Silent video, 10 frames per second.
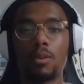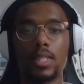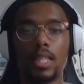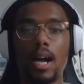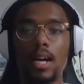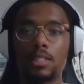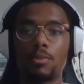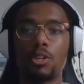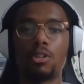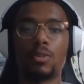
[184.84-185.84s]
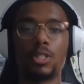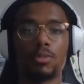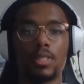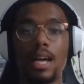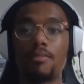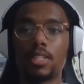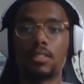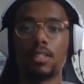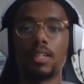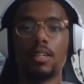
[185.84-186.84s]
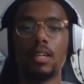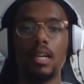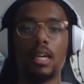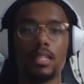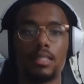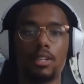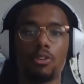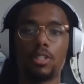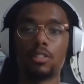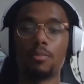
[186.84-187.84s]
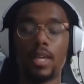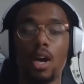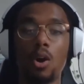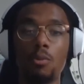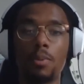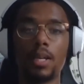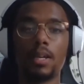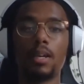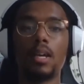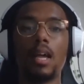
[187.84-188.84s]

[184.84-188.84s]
with the hospital, which was obviously continuing to be open,